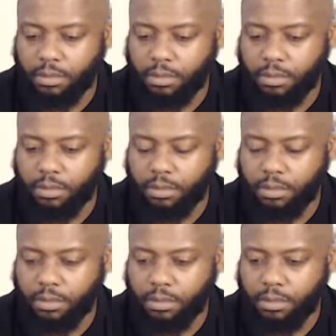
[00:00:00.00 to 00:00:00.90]

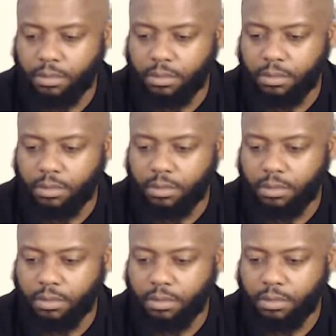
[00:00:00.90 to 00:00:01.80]

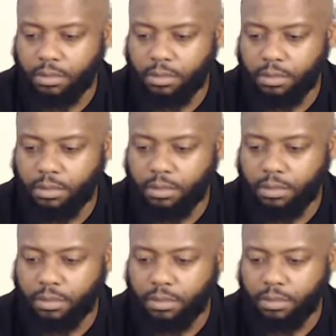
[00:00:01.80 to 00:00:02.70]

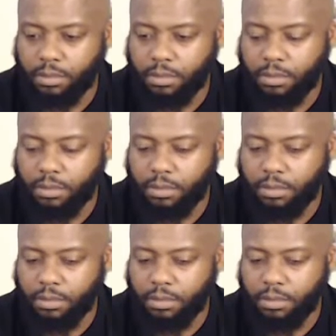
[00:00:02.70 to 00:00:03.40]
[no speech]